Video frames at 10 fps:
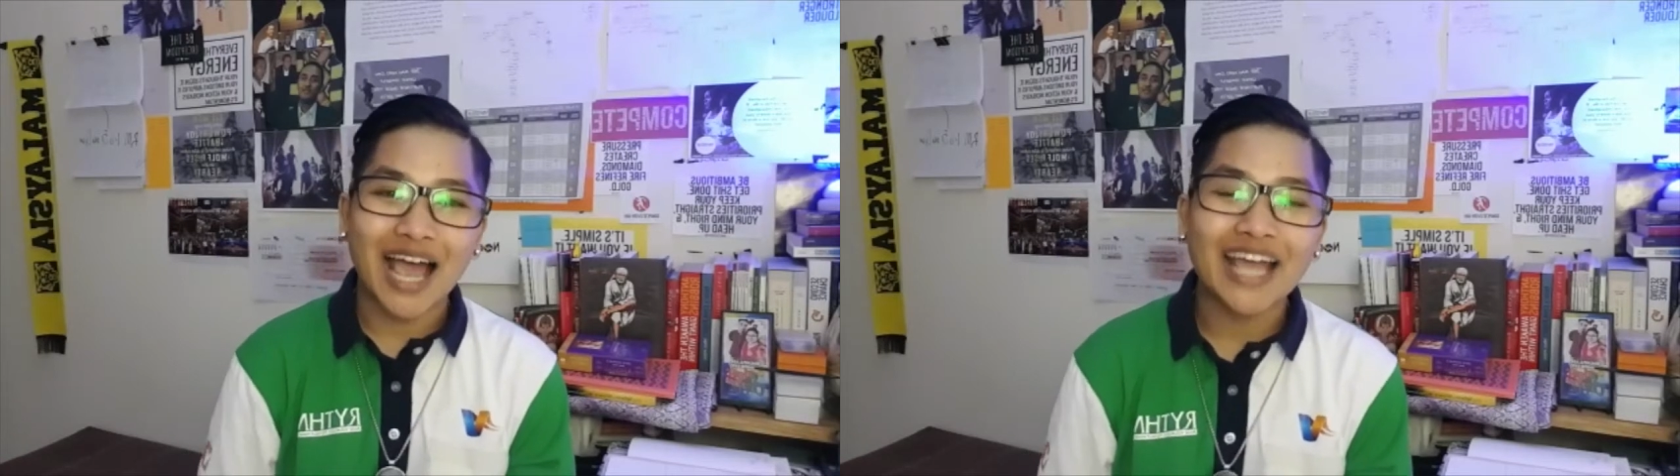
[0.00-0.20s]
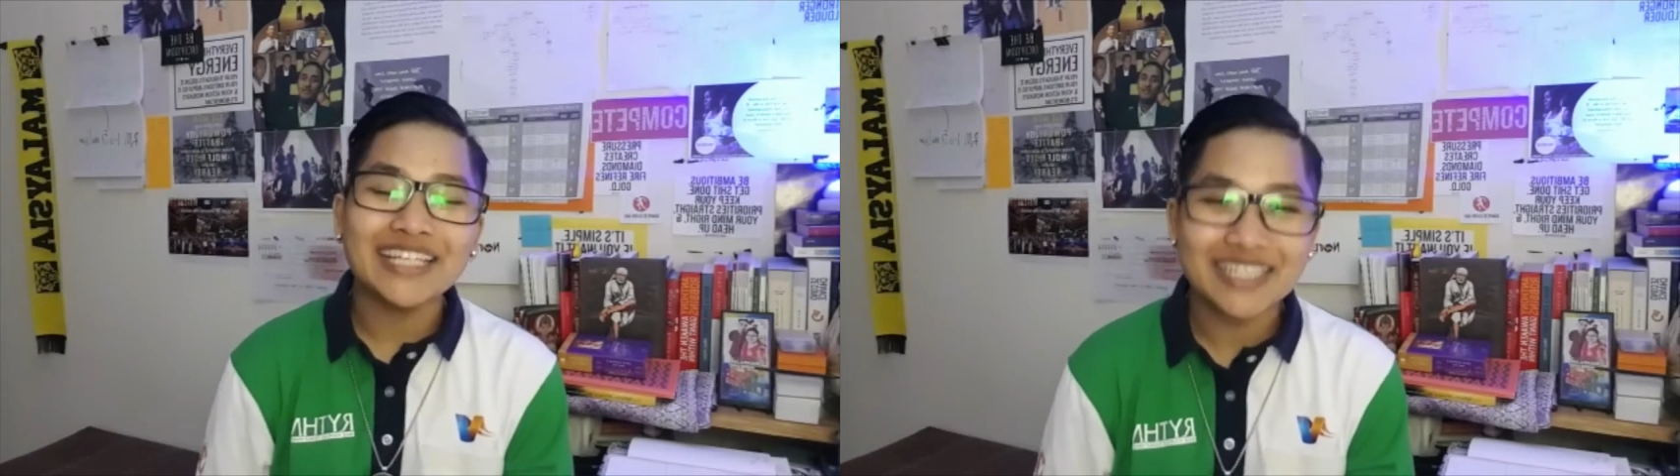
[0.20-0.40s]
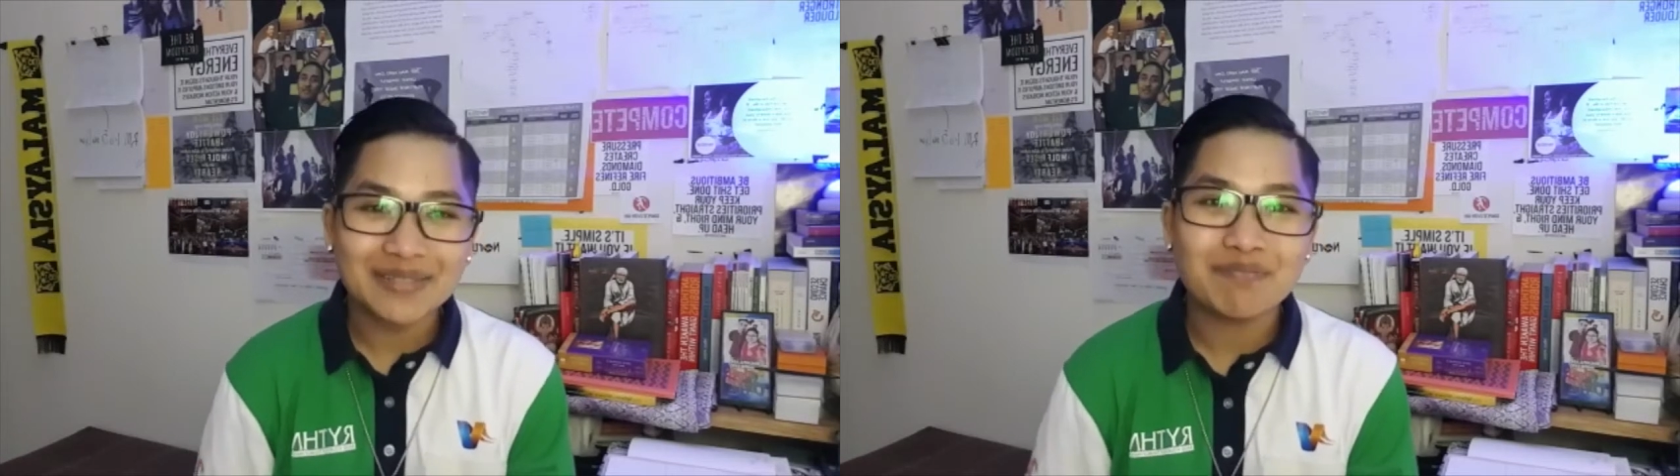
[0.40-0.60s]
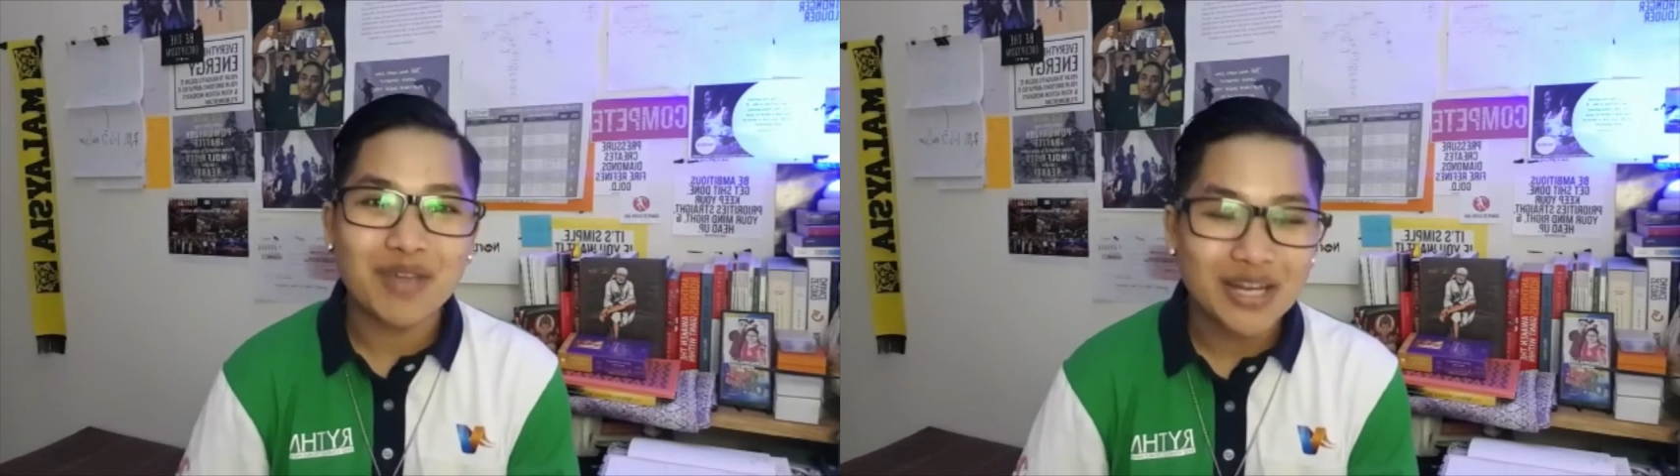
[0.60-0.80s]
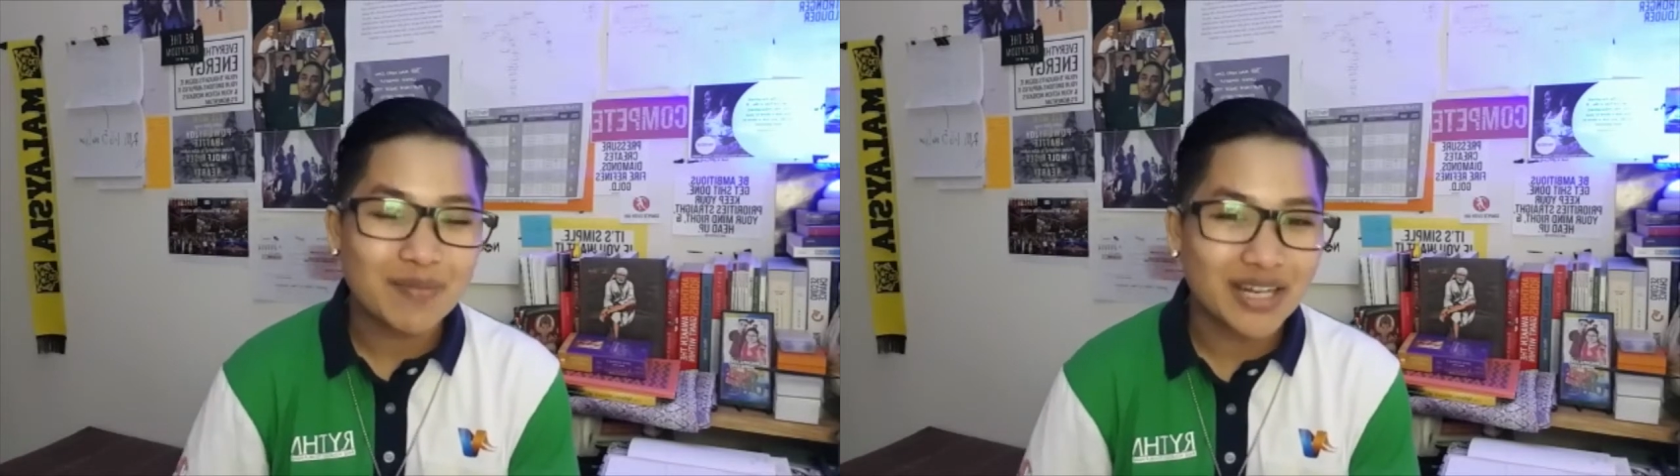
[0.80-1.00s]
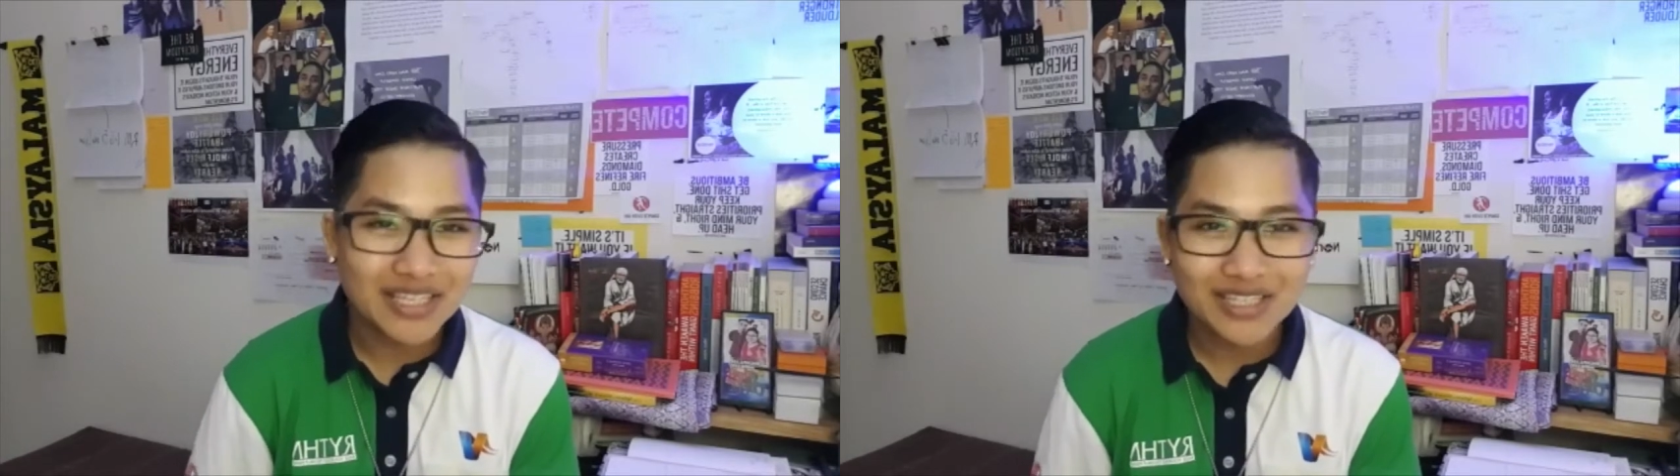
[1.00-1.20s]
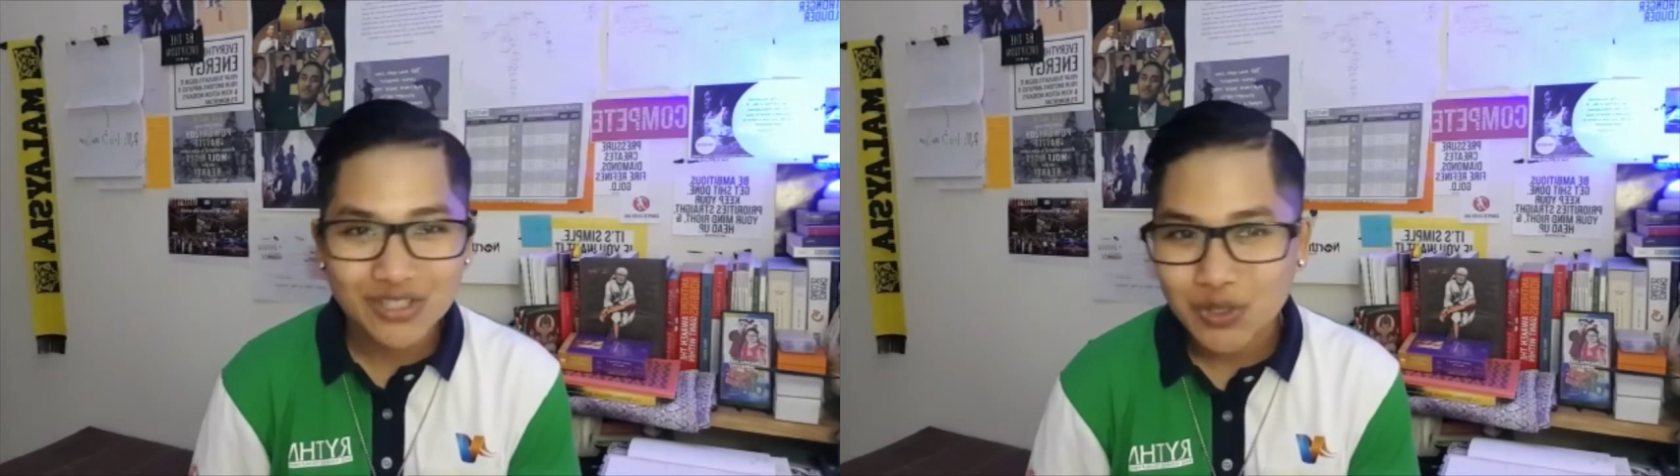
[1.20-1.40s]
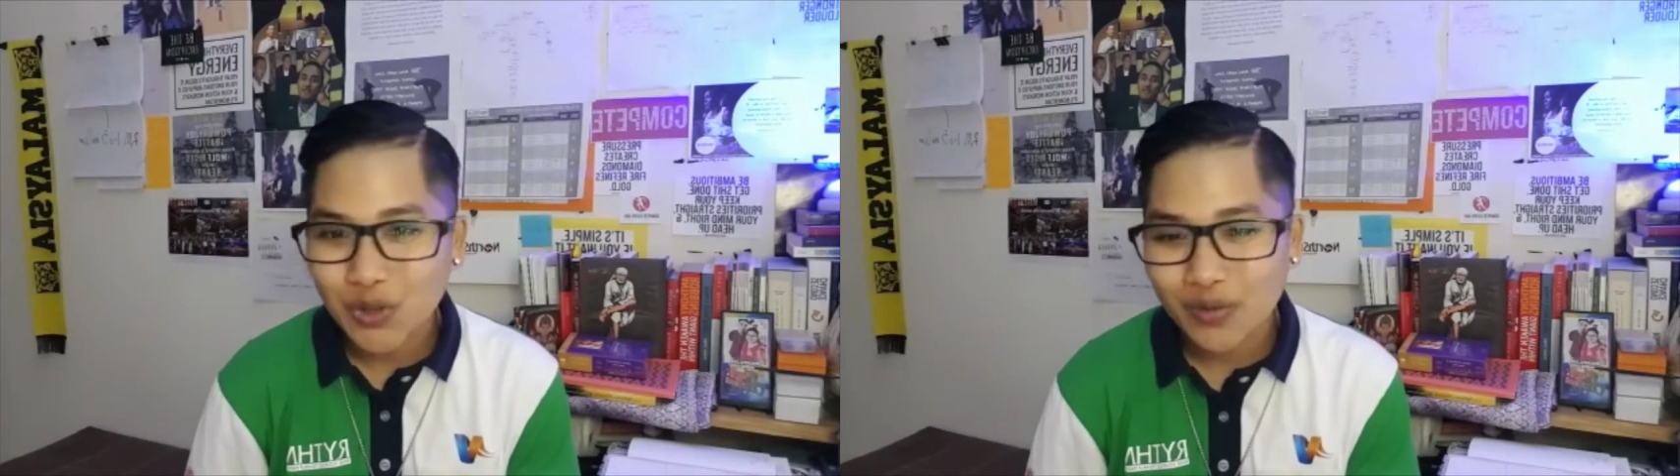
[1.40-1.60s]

I did many many years ago